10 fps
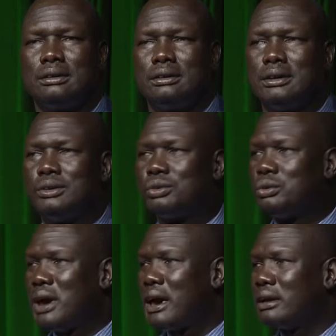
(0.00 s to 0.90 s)
in
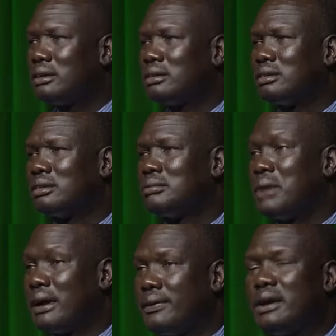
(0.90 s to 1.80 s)
Sudan
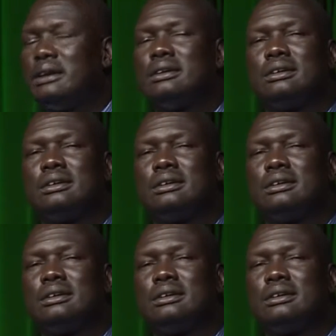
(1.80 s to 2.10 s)
by then,